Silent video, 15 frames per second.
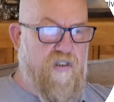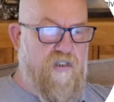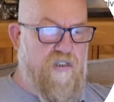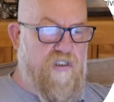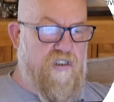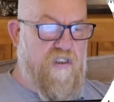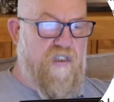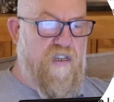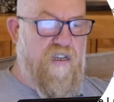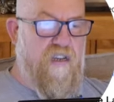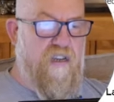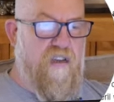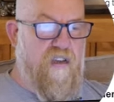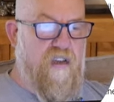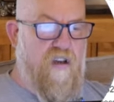So you can see
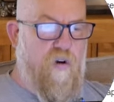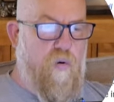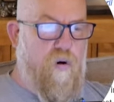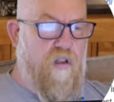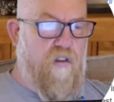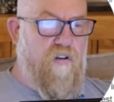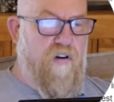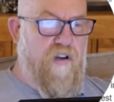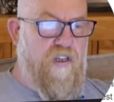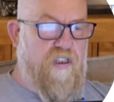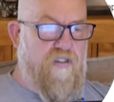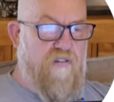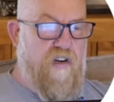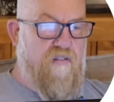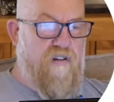here quite a lot of
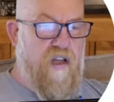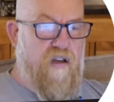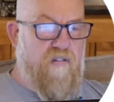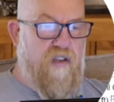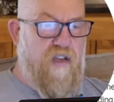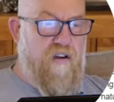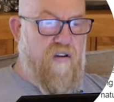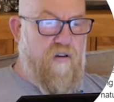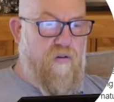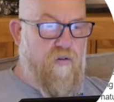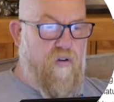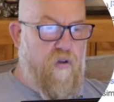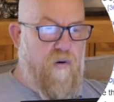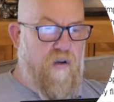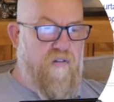history around that, going
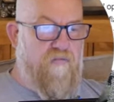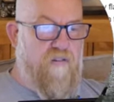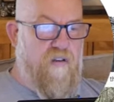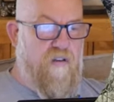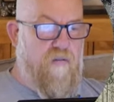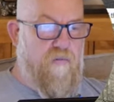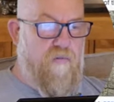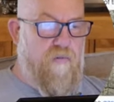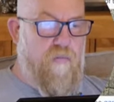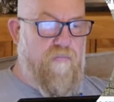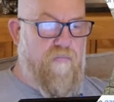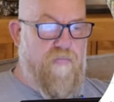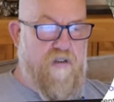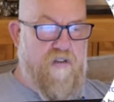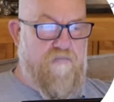all the way from
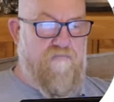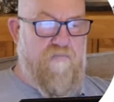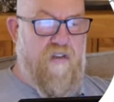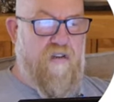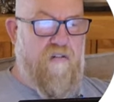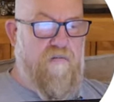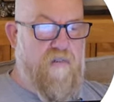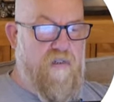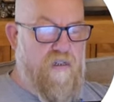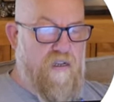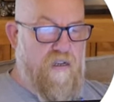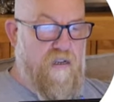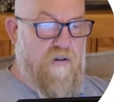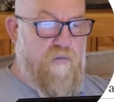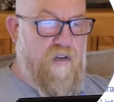you know
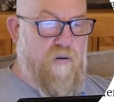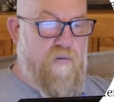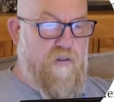when